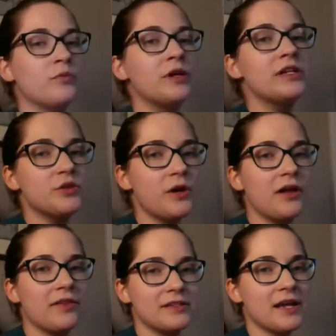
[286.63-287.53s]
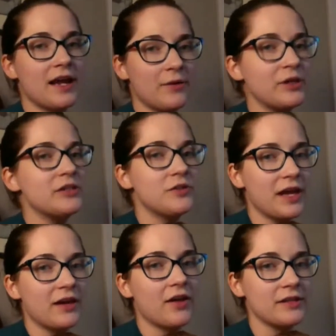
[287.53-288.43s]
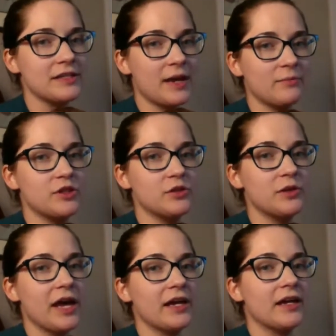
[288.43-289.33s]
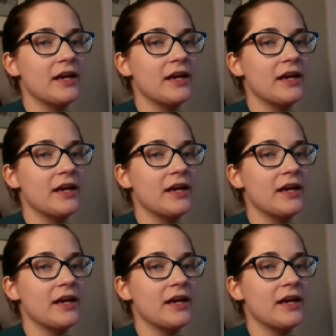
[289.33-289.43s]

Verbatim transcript: And we do all the time. We do that all the time too.